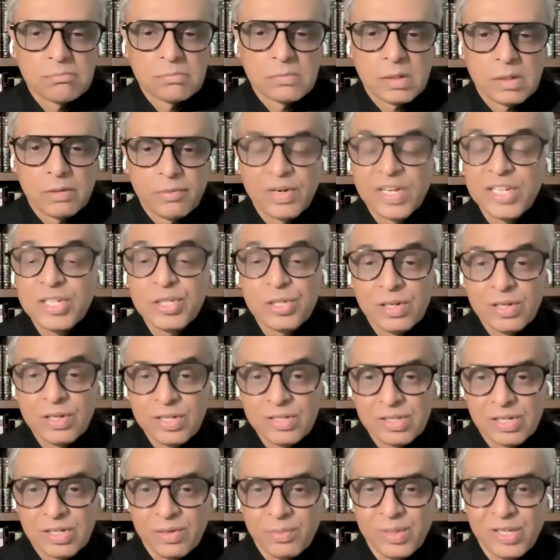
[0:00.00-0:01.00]
racial
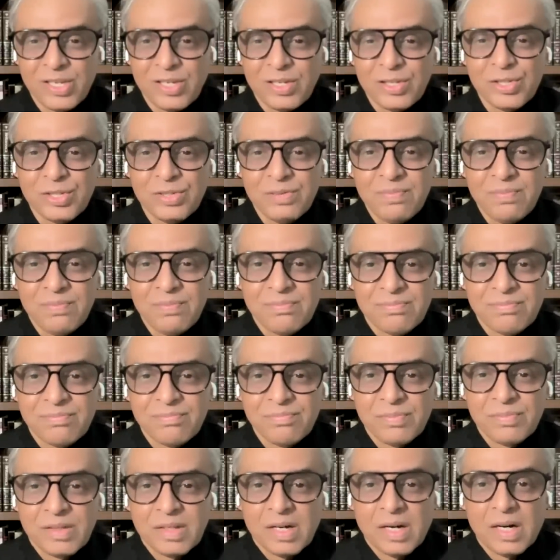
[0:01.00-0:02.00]
discrimination,
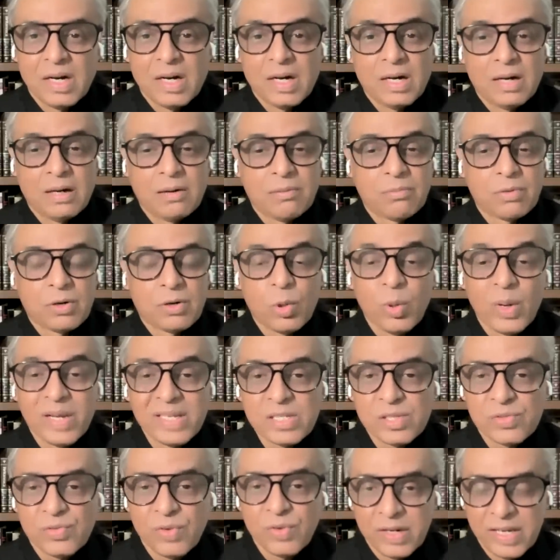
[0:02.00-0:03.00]

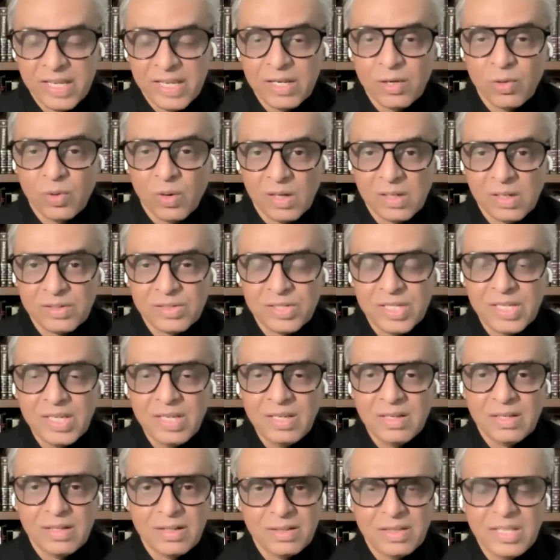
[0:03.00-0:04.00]
quest for
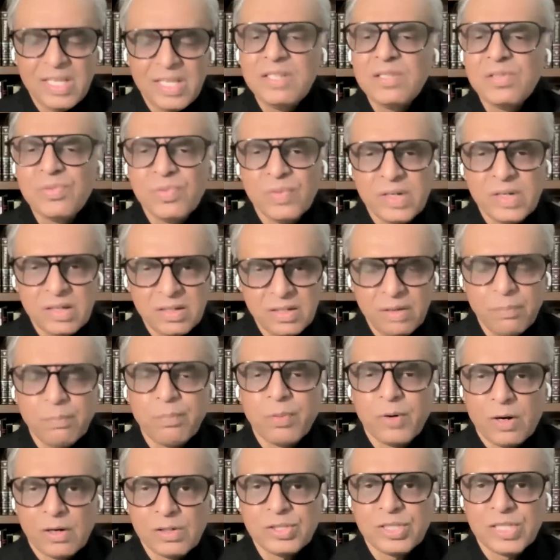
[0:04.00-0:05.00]
equality. These were the
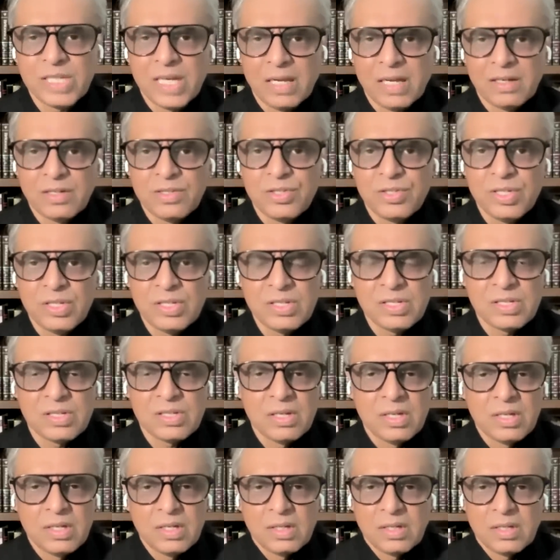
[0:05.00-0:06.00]
broad challenges
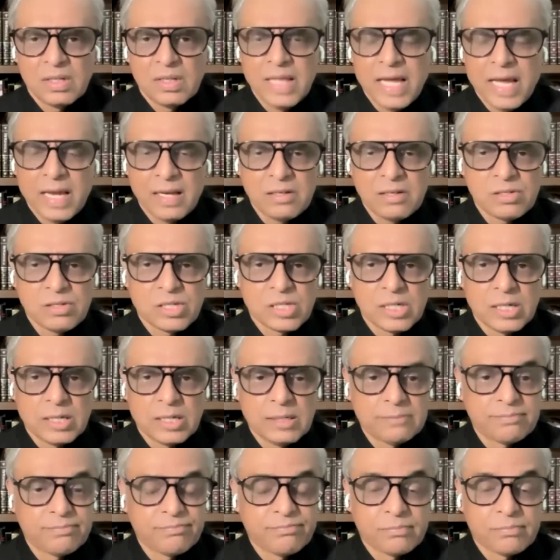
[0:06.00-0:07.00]
that
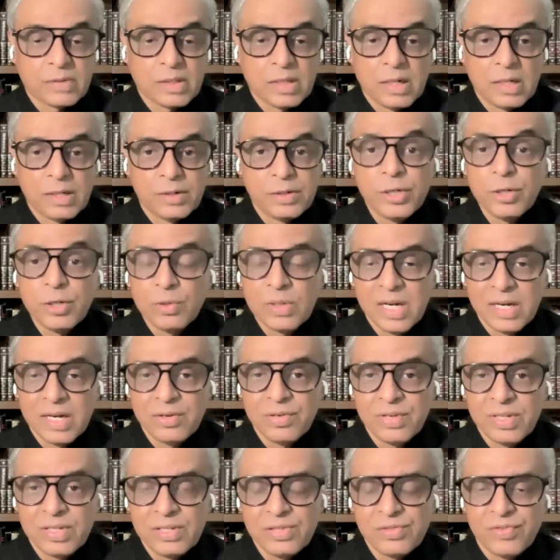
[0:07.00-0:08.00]
new
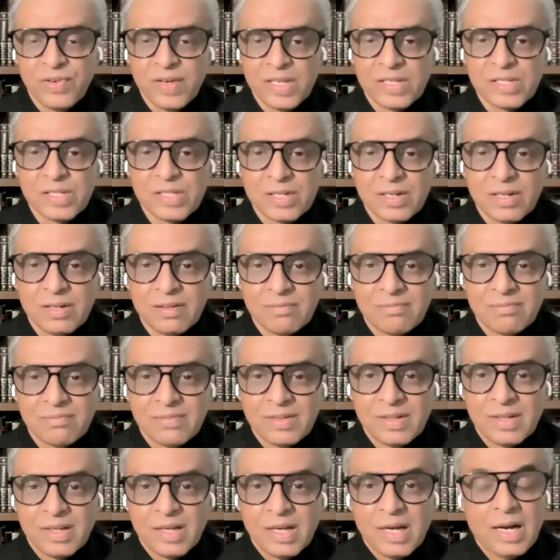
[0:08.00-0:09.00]
countries faced.
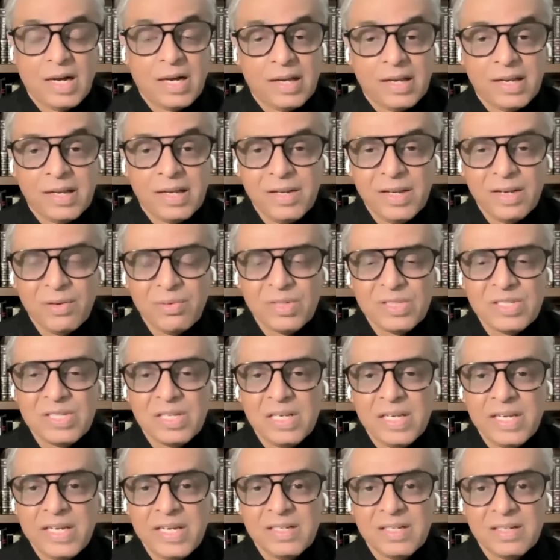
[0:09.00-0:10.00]
India was the
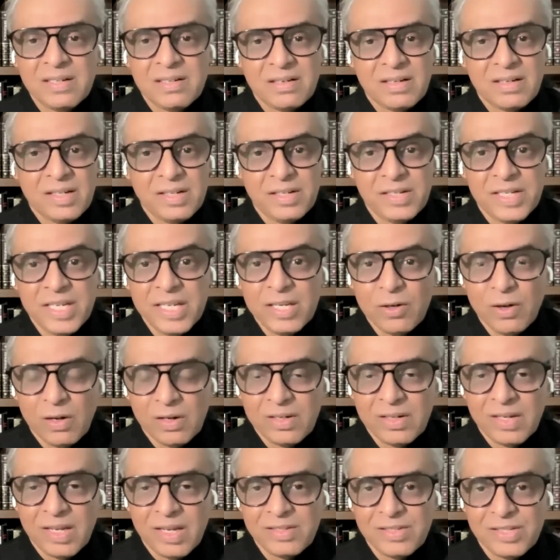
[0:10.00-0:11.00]
leader in
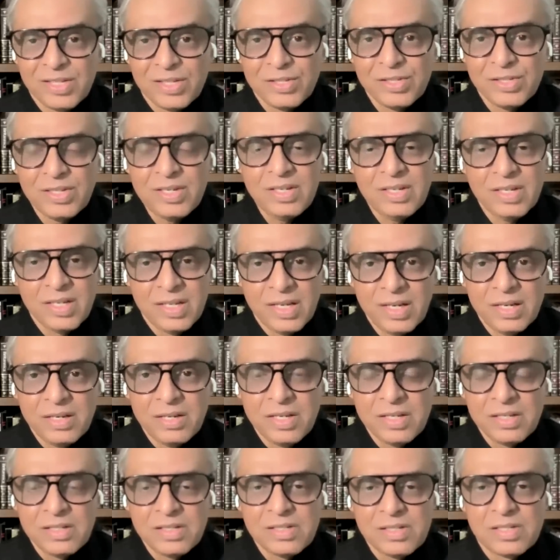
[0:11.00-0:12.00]
decolonization.
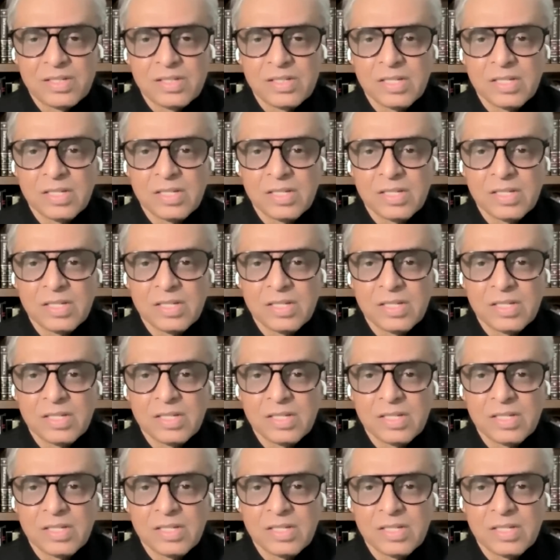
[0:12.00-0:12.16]
India's